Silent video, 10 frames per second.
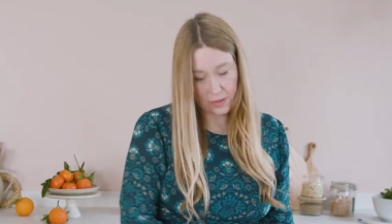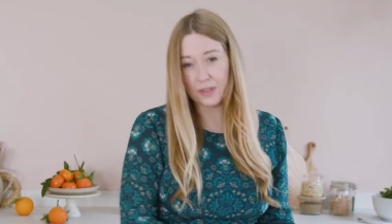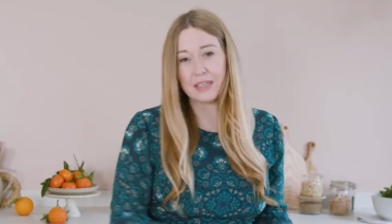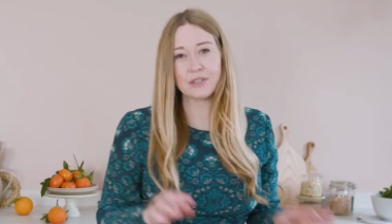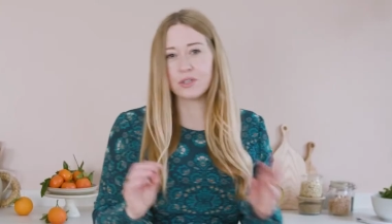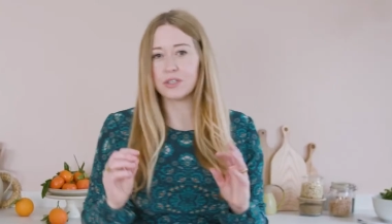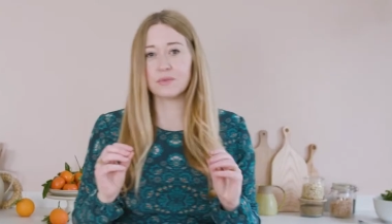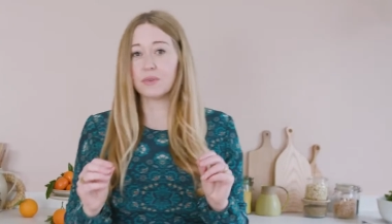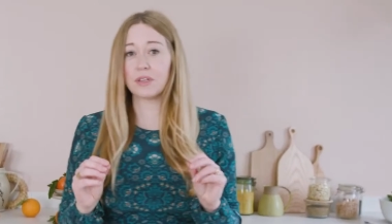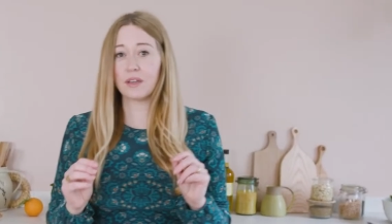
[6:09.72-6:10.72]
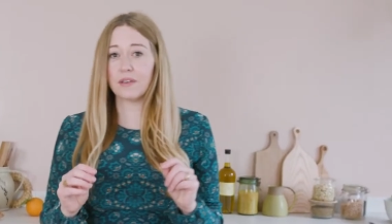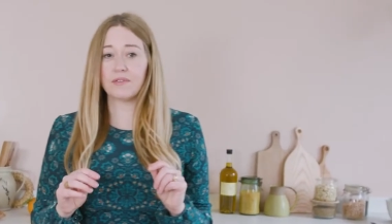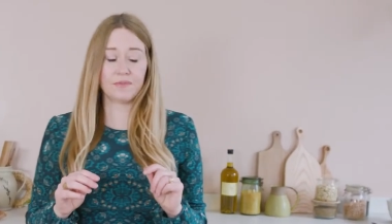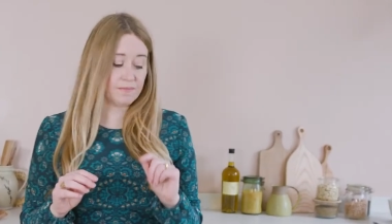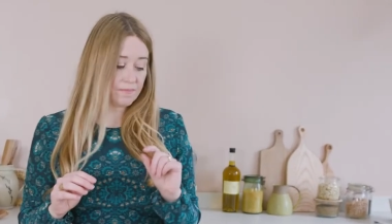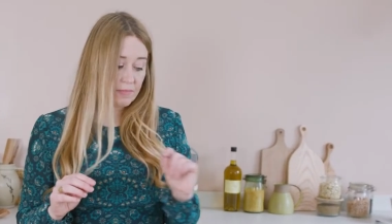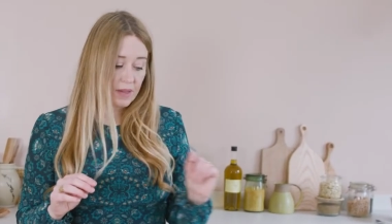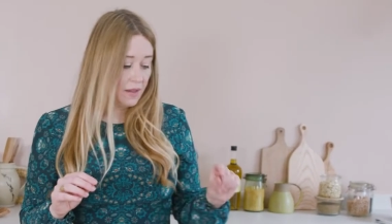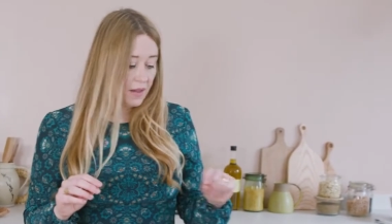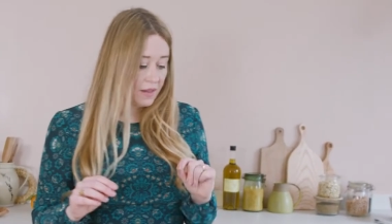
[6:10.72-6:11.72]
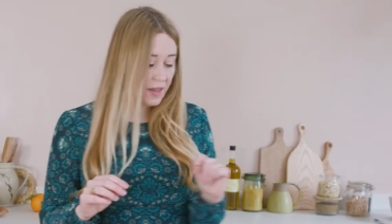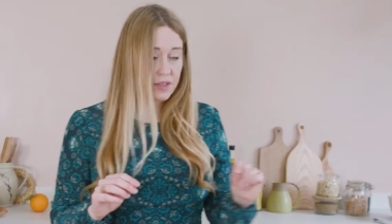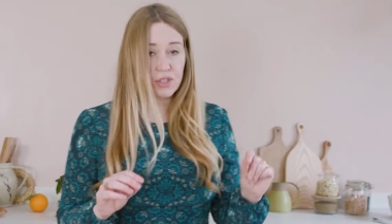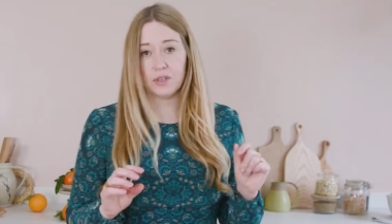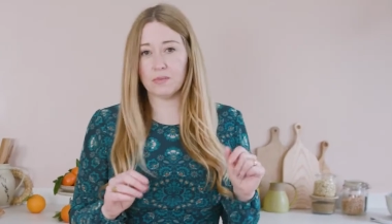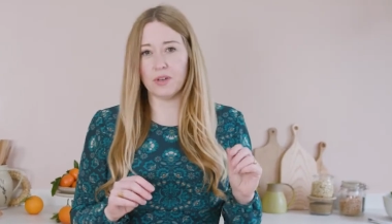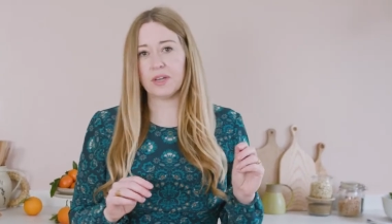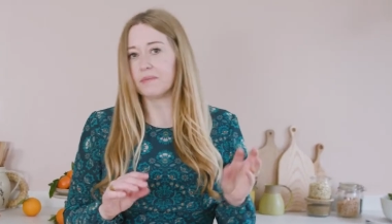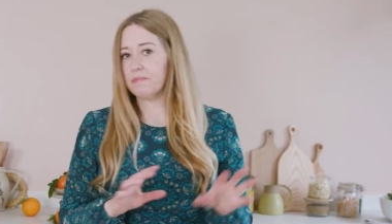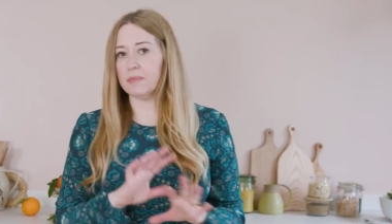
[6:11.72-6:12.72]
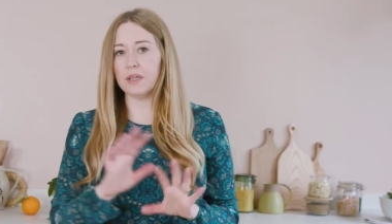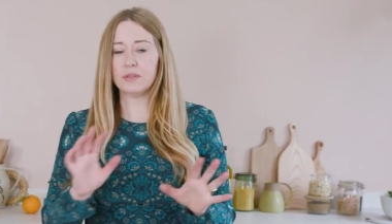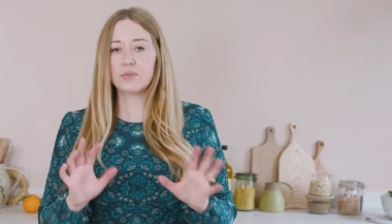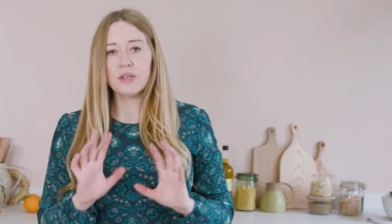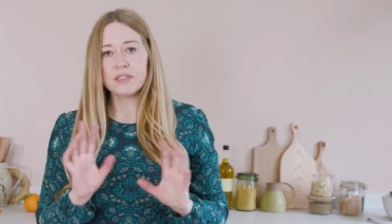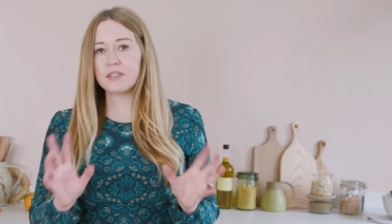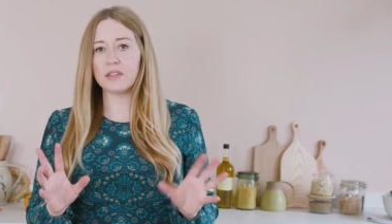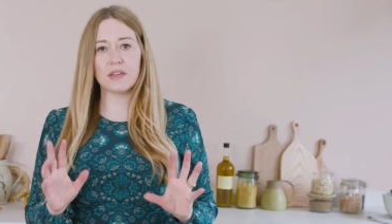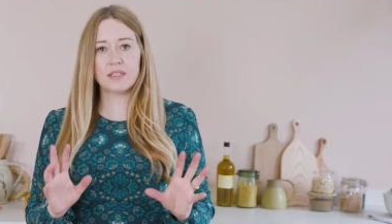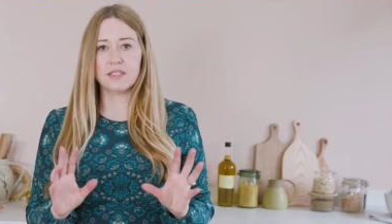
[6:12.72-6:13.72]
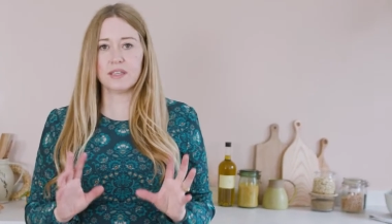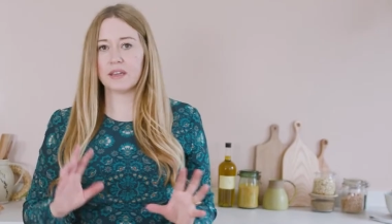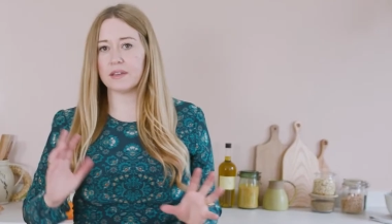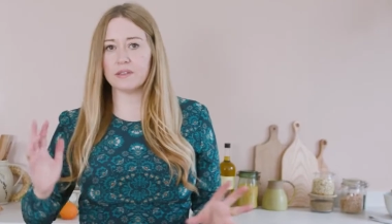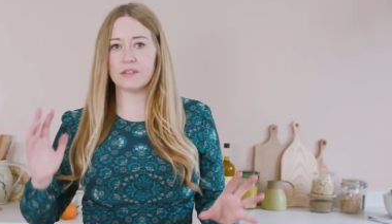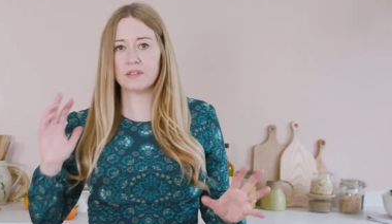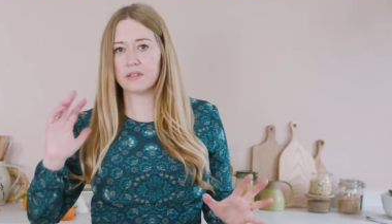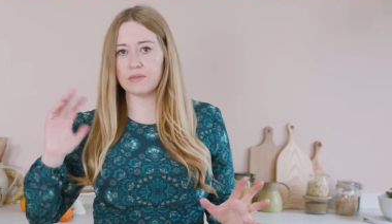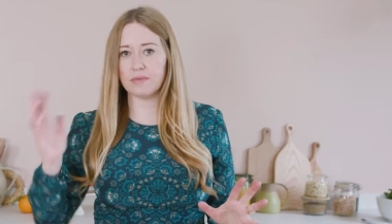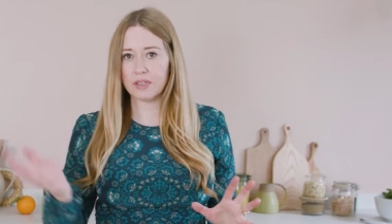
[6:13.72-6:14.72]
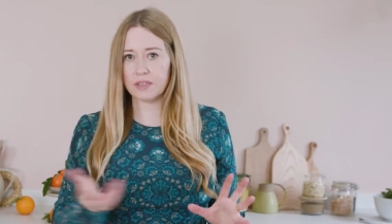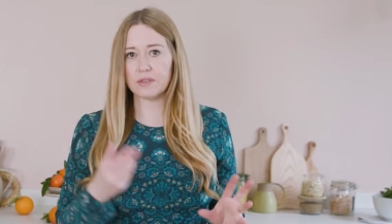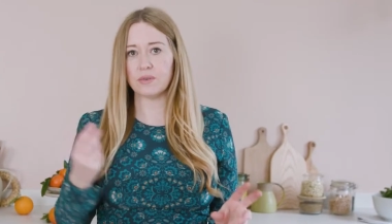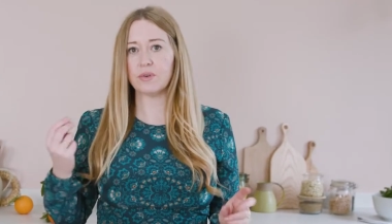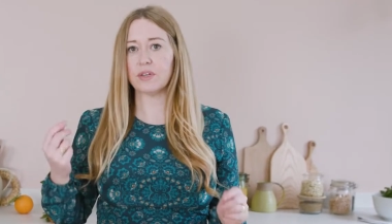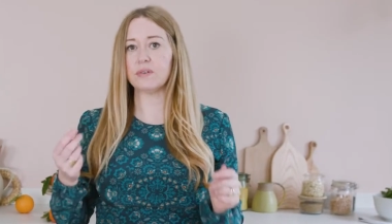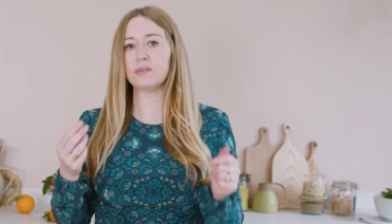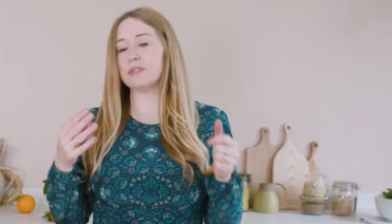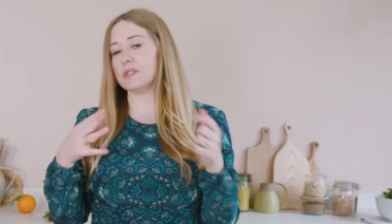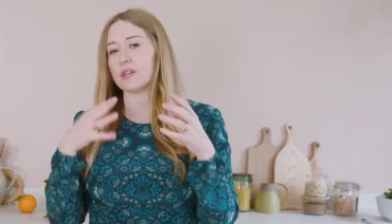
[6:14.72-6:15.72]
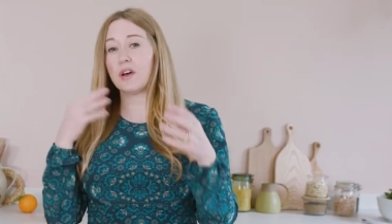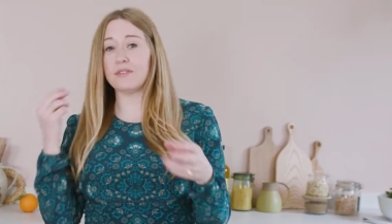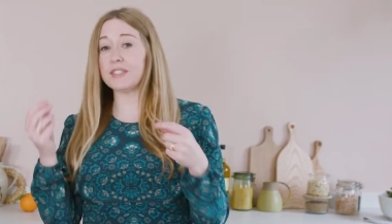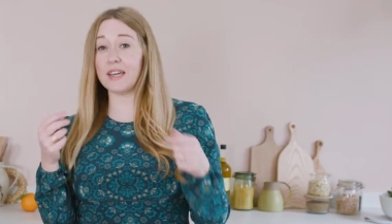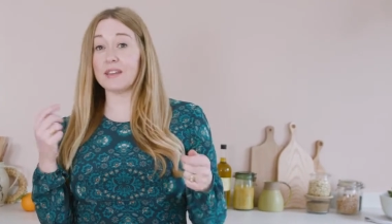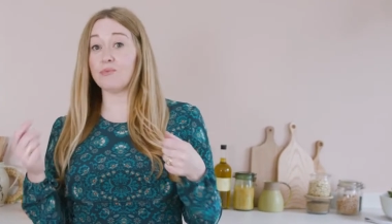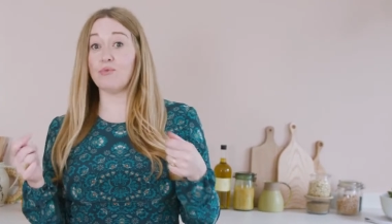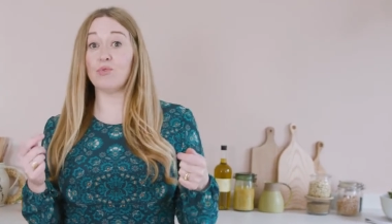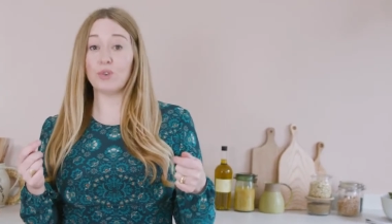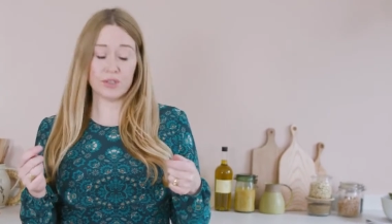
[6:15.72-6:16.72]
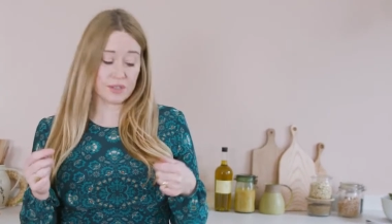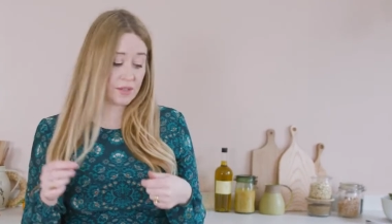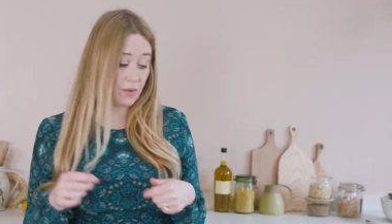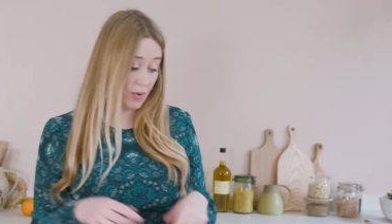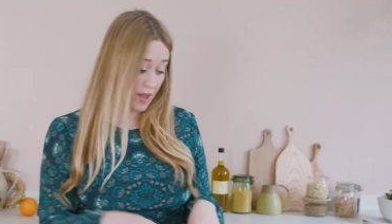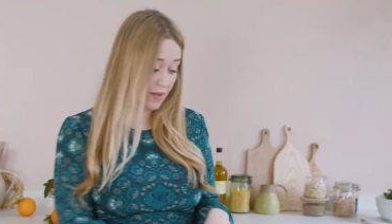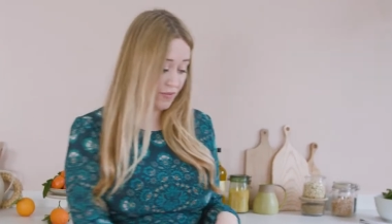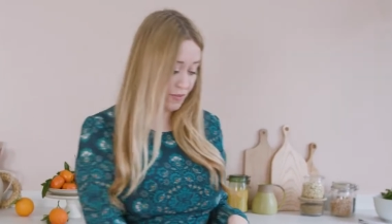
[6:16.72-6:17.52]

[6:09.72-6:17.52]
You literally just want to give that turmeric, you know, 20 to 30 seconds just to release the oils, to kind of take the rawness away